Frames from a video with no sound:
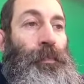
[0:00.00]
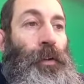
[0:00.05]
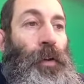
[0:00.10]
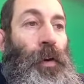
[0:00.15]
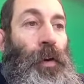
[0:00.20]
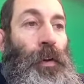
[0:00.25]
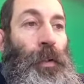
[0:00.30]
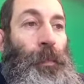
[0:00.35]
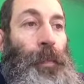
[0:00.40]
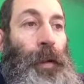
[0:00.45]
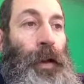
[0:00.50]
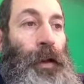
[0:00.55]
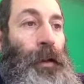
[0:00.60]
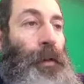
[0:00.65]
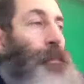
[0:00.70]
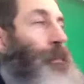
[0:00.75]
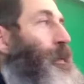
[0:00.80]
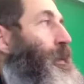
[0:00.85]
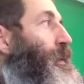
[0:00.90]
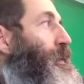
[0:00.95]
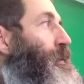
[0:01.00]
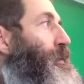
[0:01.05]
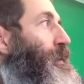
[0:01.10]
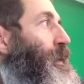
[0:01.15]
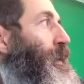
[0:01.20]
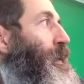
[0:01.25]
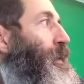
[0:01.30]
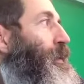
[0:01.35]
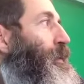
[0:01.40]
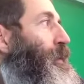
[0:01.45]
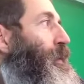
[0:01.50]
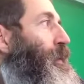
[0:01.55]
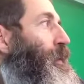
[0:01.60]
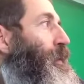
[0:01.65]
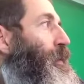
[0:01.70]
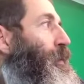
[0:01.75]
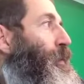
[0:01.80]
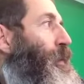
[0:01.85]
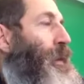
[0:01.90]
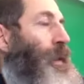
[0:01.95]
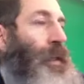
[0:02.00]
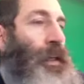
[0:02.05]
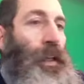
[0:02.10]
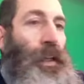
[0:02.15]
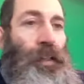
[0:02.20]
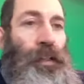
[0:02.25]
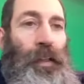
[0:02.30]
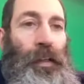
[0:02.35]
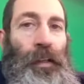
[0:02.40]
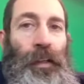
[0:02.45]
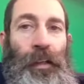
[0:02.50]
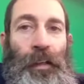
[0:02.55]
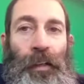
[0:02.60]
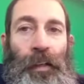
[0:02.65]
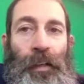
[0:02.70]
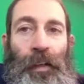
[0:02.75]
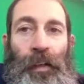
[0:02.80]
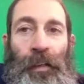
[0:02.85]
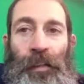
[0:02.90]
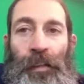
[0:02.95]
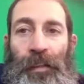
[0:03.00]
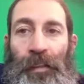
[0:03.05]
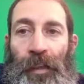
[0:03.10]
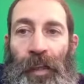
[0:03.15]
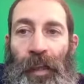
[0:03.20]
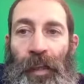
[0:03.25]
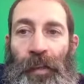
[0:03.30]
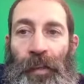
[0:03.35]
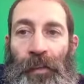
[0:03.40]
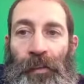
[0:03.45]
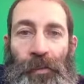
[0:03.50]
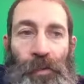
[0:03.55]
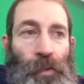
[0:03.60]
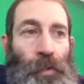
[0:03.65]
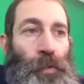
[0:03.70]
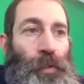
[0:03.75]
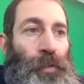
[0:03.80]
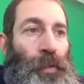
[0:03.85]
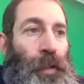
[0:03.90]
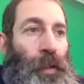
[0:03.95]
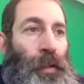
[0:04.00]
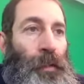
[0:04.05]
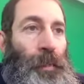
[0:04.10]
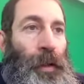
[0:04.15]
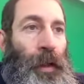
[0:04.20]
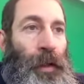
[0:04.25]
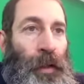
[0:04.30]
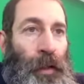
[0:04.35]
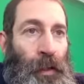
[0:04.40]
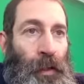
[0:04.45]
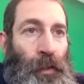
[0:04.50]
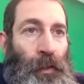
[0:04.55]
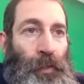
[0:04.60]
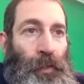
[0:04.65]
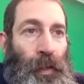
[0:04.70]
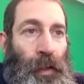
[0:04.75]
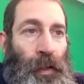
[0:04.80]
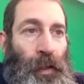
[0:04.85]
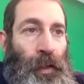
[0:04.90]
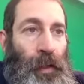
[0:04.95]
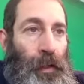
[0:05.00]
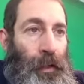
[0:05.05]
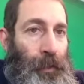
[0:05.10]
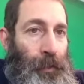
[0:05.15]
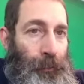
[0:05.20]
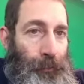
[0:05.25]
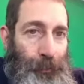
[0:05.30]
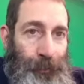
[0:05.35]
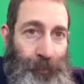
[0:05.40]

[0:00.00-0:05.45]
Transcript: all the better, because. Uh, We need to understand the truth and about health, and uh,